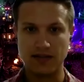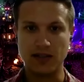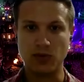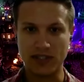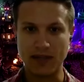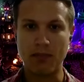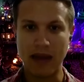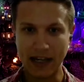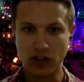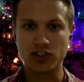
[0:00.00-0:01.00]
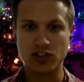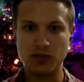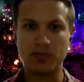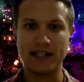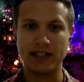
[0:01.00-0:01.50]
It was right? a Michael's
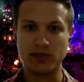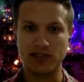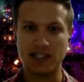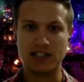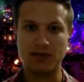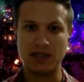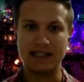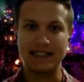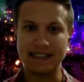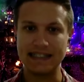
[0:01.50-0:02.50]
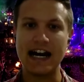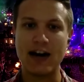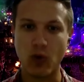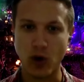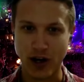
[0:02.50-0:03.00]
coupon that was sent to me that did
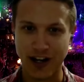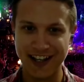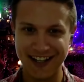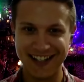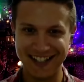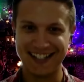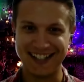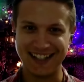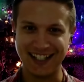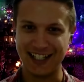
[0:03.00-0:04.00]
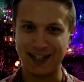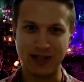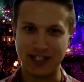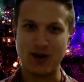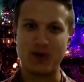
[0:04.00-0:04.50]
not work. The link
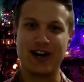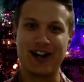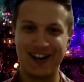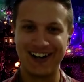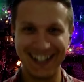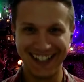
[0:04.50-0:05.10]
went nowhere.